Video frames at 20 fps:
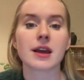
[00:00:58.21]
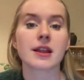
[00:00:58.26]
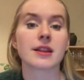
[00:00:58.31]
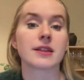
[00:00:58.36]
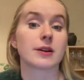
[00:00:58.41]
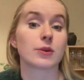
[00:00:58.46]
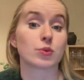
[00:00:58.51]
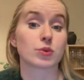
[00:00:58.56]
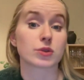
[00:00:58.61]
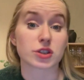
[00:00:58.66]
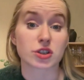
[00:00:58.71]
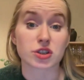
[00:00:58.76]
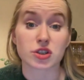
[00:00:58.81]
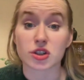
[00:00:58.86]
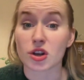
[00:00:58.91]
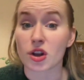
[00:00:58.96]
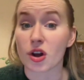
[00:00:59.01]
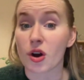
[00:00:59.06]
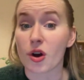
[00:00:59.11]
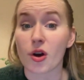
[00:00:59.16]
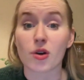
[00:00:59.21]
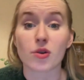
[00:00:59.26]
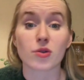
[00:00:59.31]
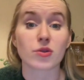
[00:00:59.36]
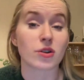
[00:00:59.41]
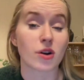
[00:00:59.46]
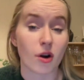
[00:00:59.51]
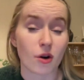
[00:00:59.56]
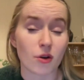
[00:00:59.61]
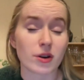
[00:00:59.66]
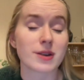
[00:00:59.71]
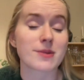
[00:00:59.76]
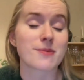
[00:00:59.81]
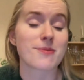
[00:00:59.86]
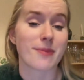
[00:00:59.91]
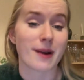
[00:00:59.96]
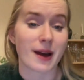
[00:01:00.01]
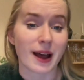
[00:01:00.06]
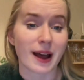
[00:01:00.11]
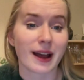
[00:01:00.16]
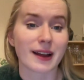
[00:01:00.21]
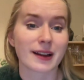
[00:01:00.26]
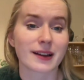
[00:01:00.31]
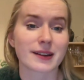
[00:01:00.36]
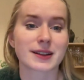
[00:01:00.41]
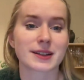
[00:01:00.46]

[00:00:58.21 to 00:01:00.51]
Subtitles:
there was no going back.